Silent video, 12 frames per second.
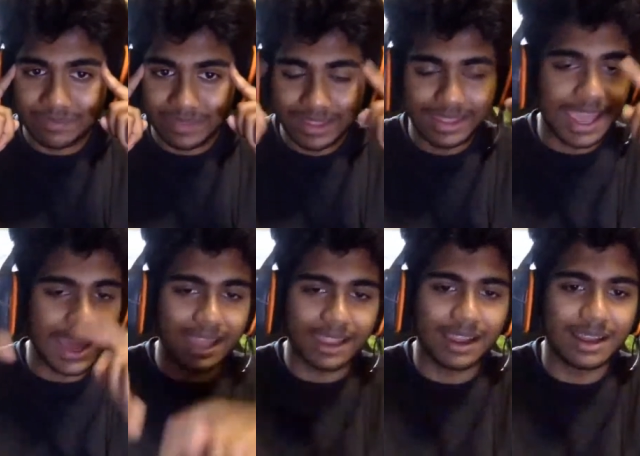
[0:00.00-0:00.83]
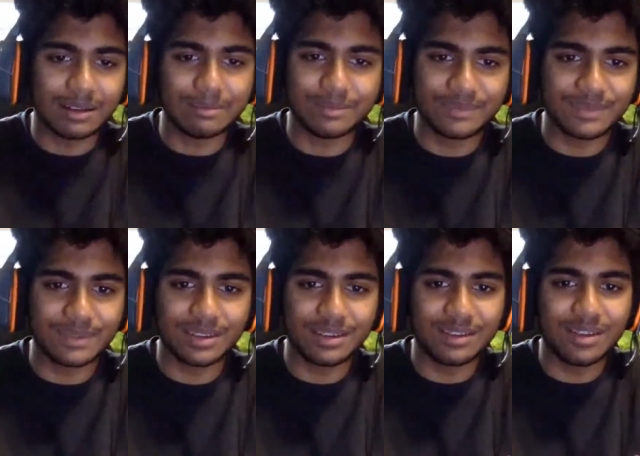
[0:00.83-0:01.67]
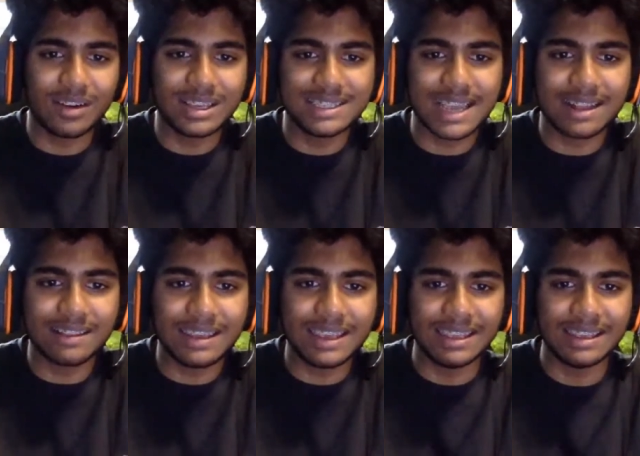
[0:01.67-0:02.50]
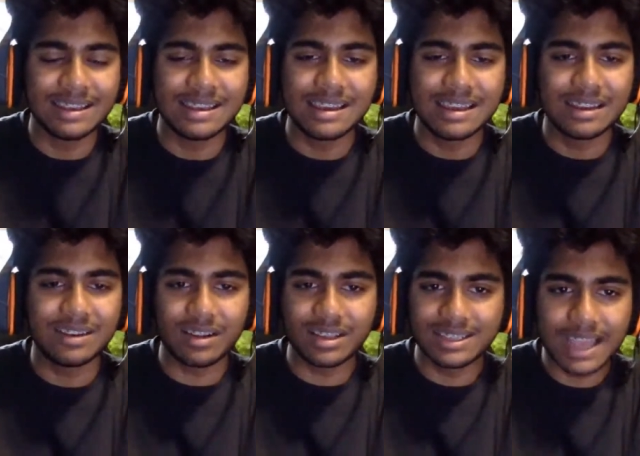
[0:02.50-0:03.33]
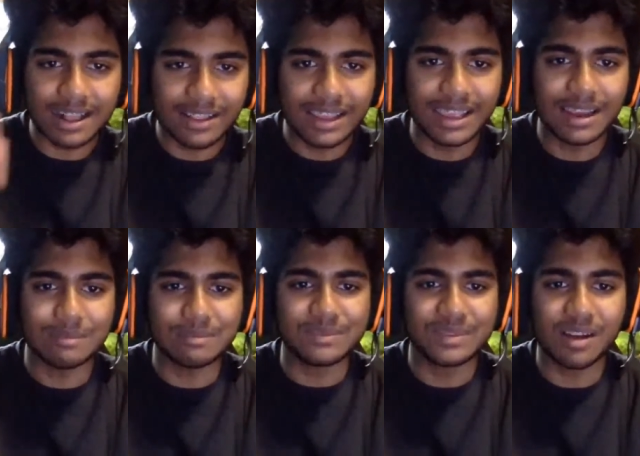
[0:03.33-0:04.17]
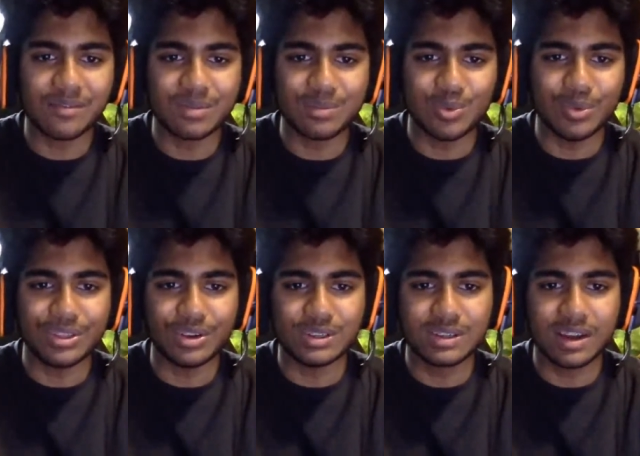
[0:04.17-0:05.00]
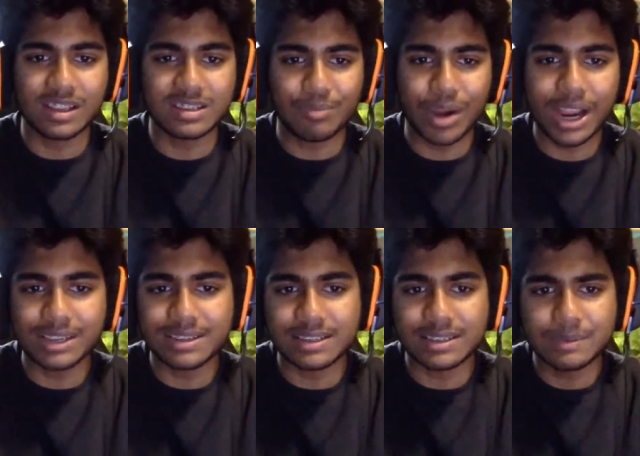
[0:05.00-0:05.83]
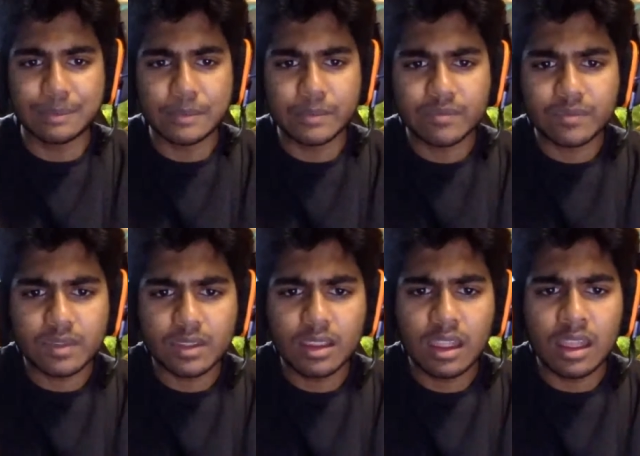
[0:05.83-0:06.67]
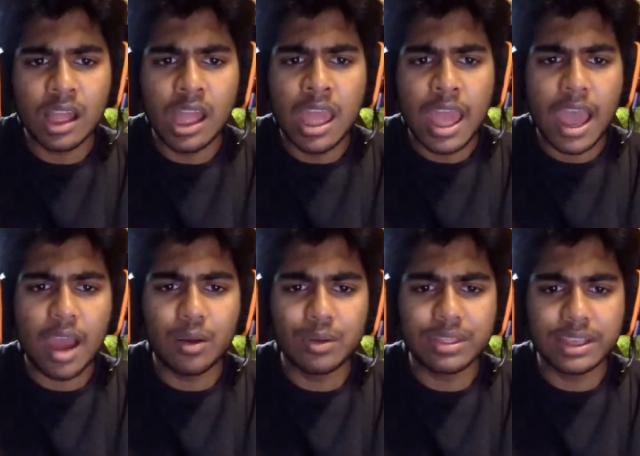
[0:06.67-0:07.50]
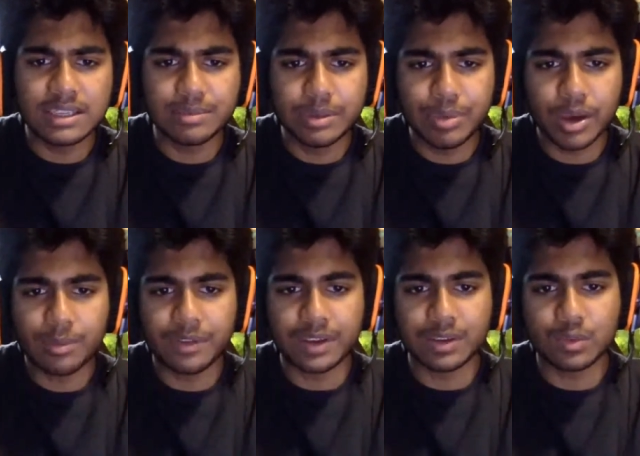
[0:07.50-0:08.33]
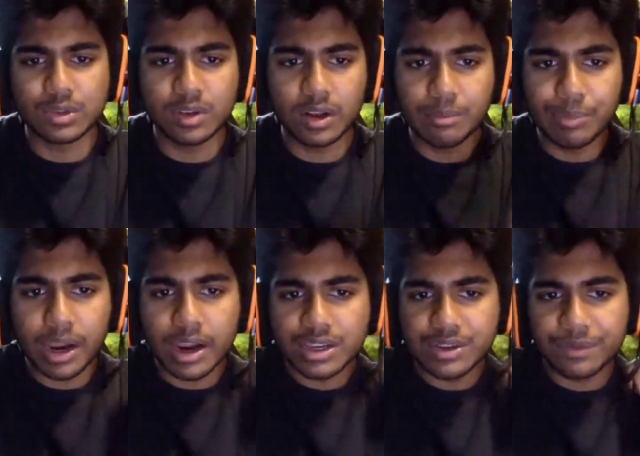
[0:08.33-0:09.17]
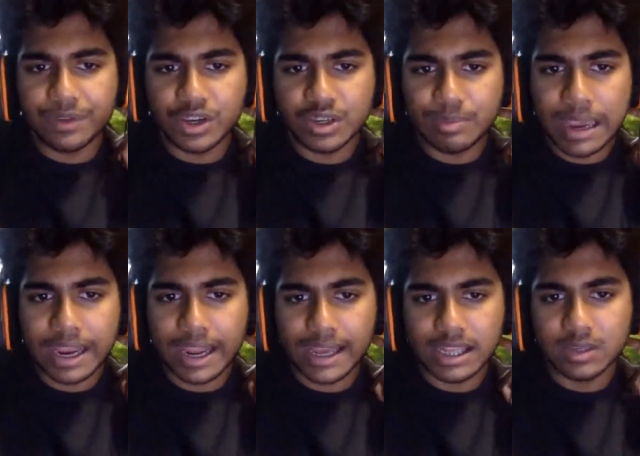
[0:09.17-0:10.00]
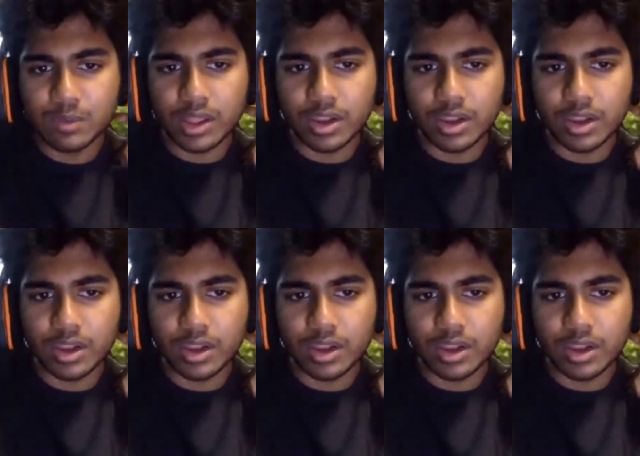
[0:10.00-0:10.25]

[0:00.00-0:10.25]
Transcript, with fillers: yeah, um, not exactly, not exactly um, comfortable with those kinds of practices. How we want things to be perfect was not comparing to fish's pain, hence why the